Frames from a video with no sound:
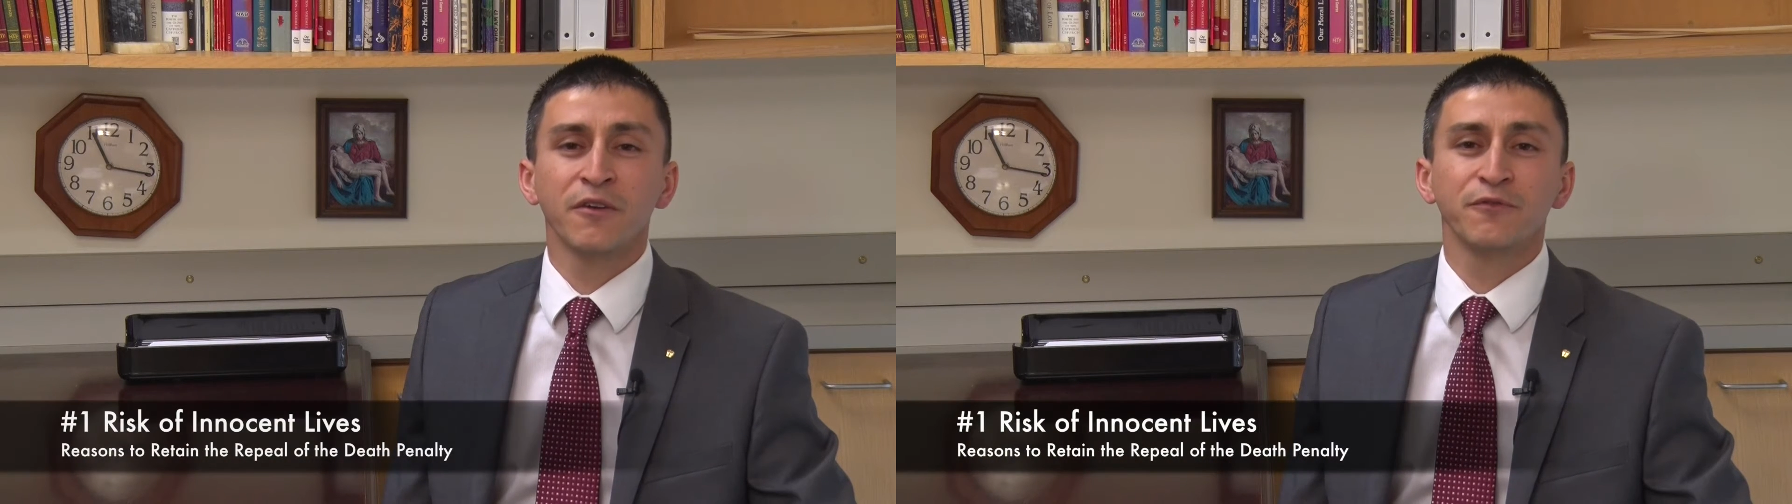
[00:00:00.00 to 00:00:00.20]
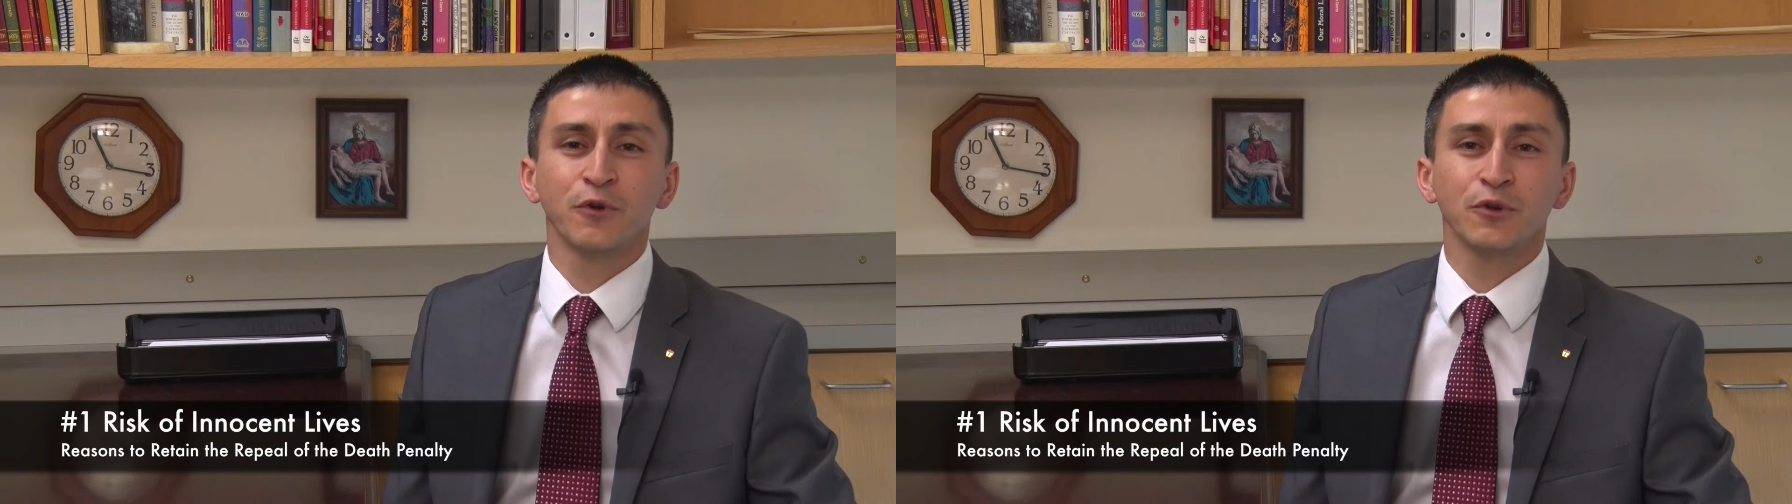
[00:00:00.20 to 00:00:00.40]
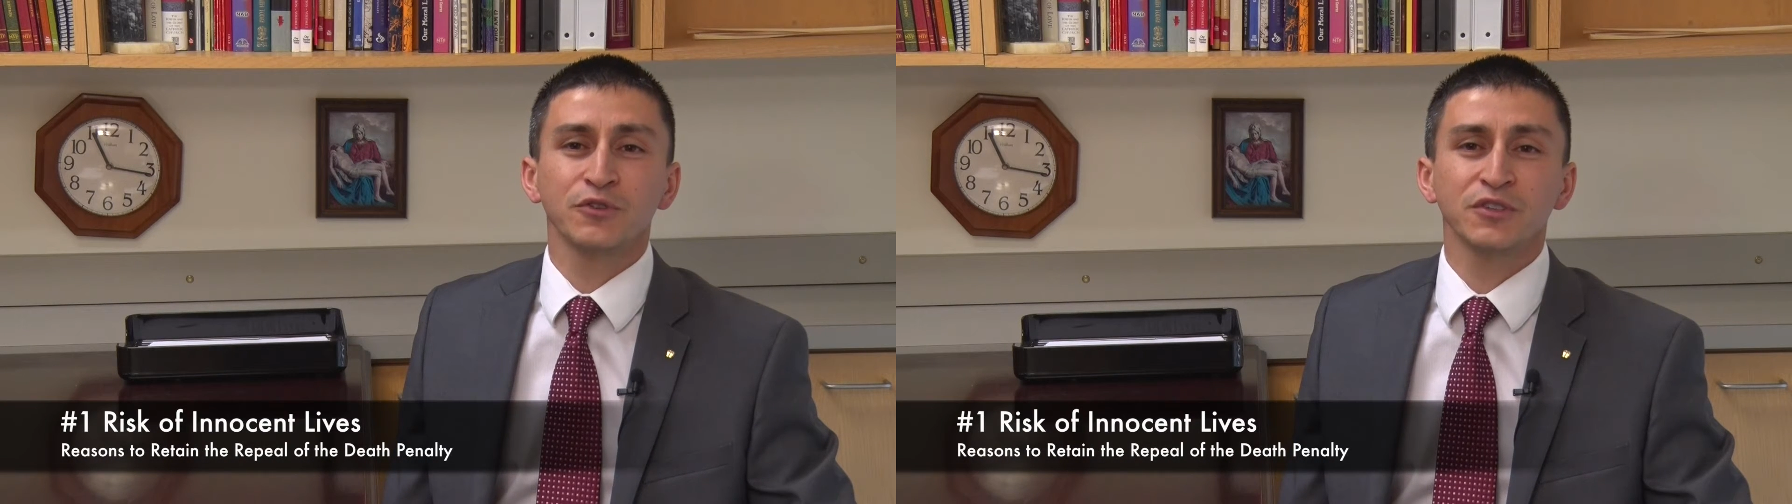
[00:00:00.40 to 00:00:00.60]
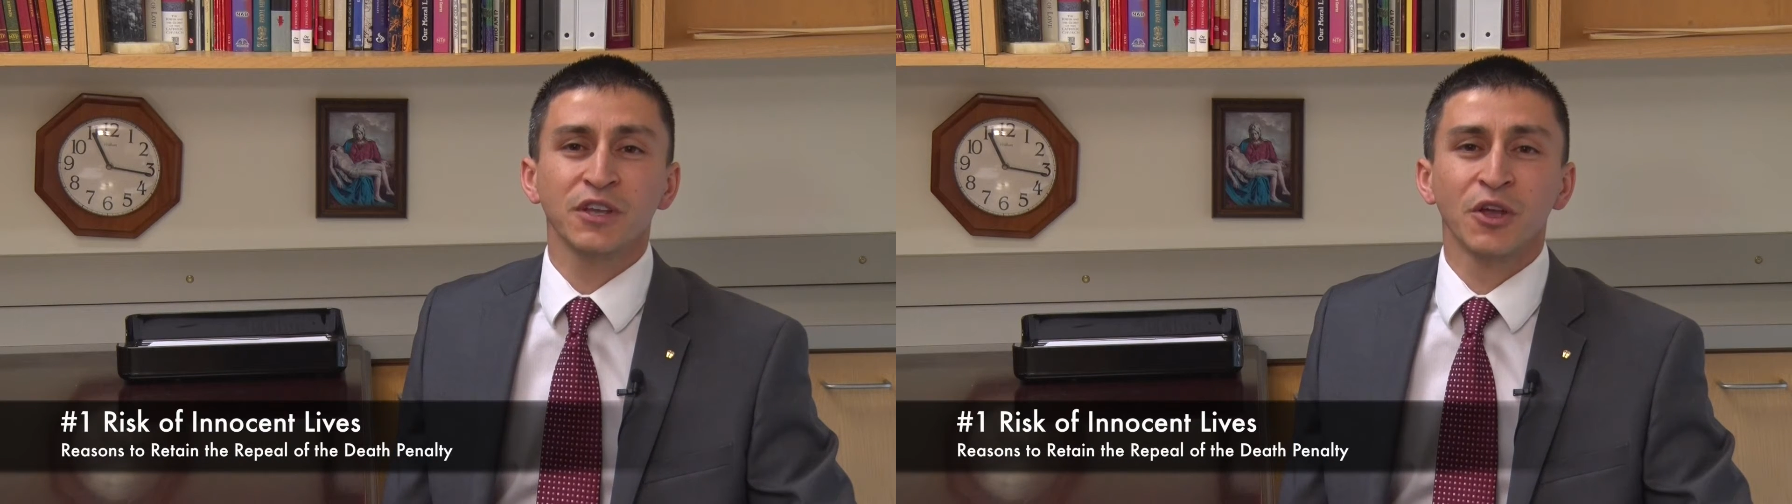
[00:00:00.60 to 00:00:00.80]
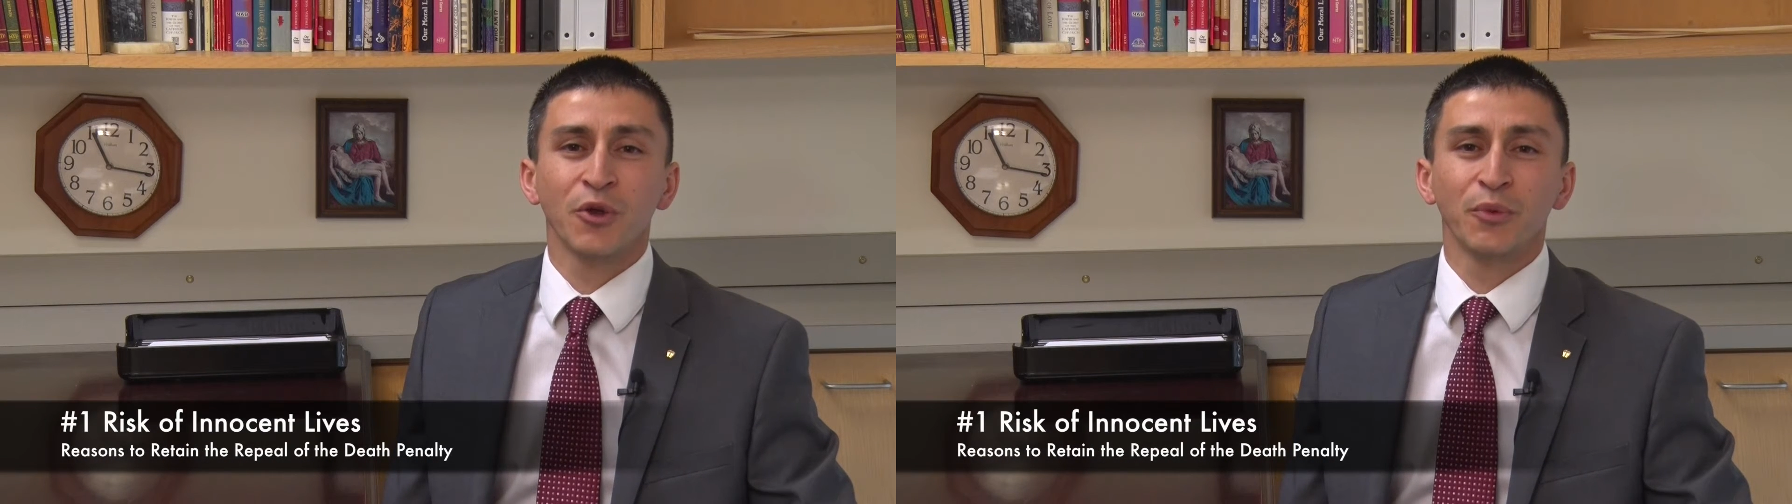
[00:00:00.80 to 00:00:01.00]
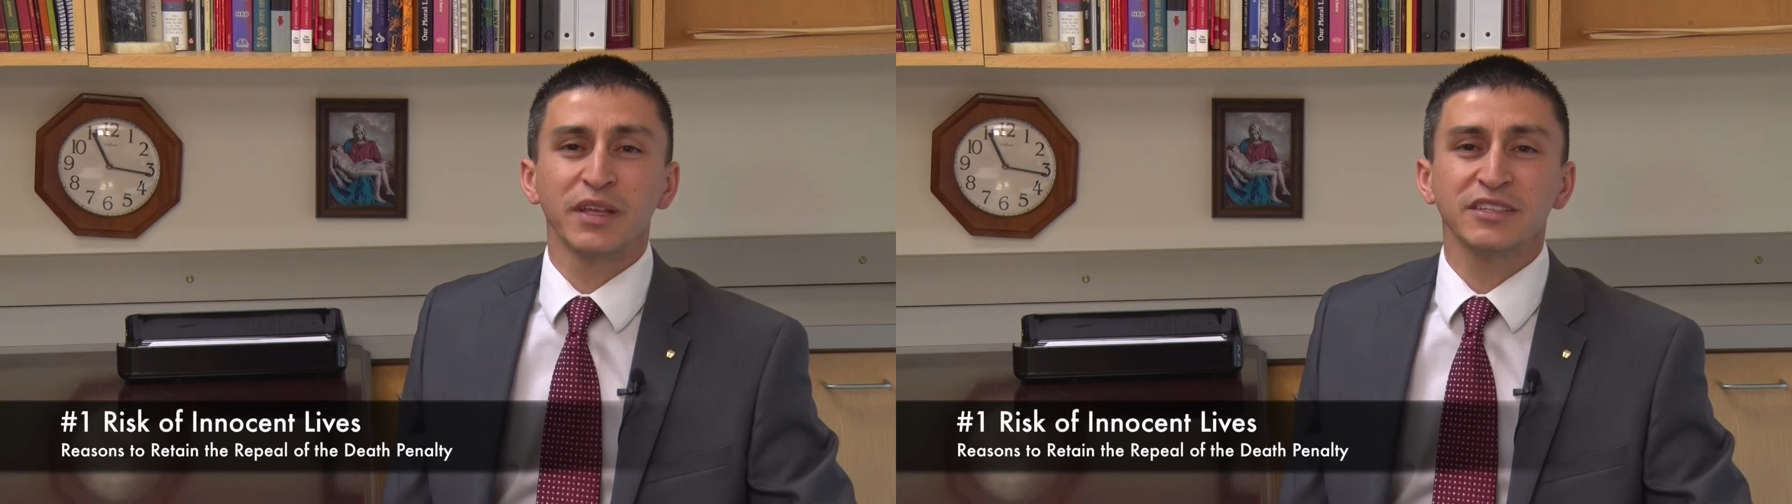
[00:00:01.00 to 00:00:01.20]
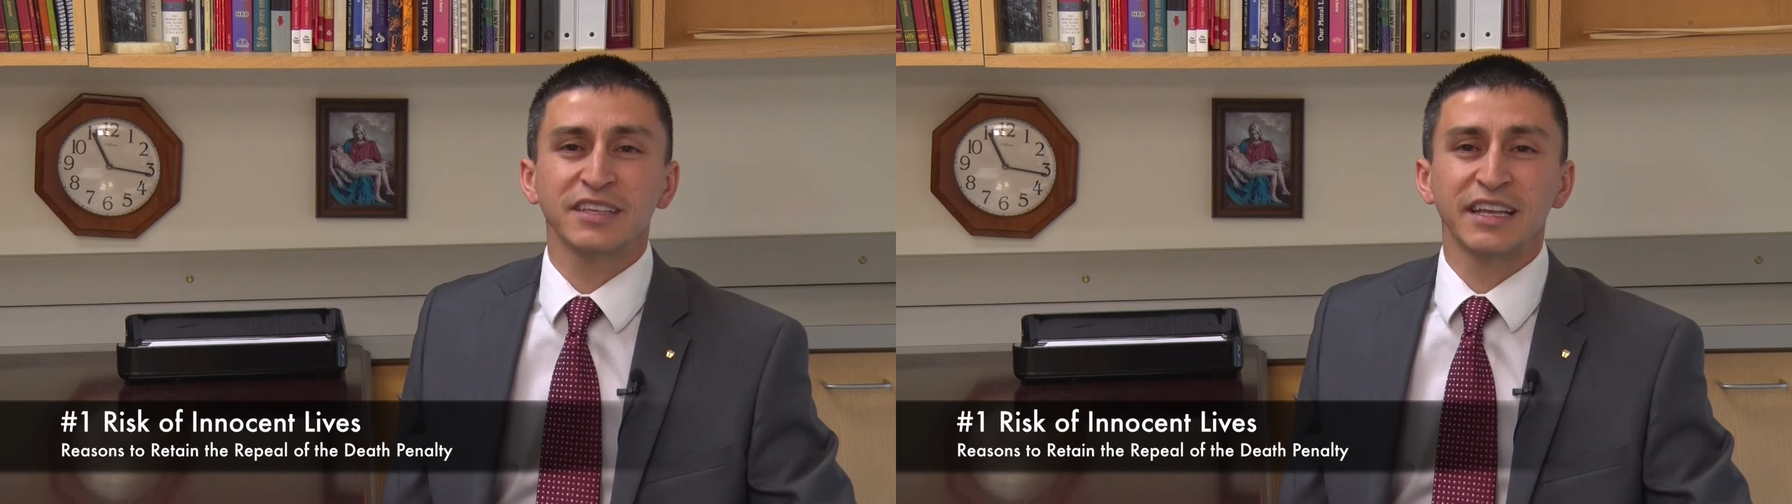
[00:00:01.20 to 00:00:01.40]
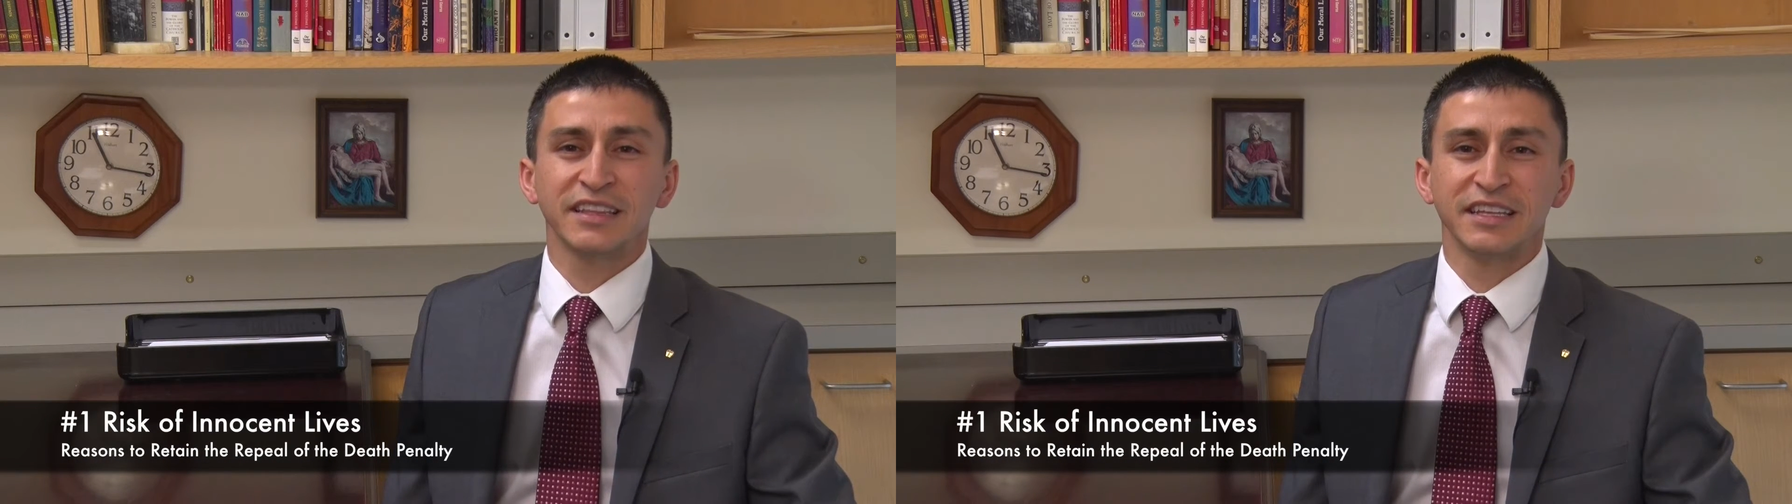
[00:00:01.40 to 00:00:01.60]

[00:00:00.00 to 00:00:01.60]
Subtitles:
First, reinstating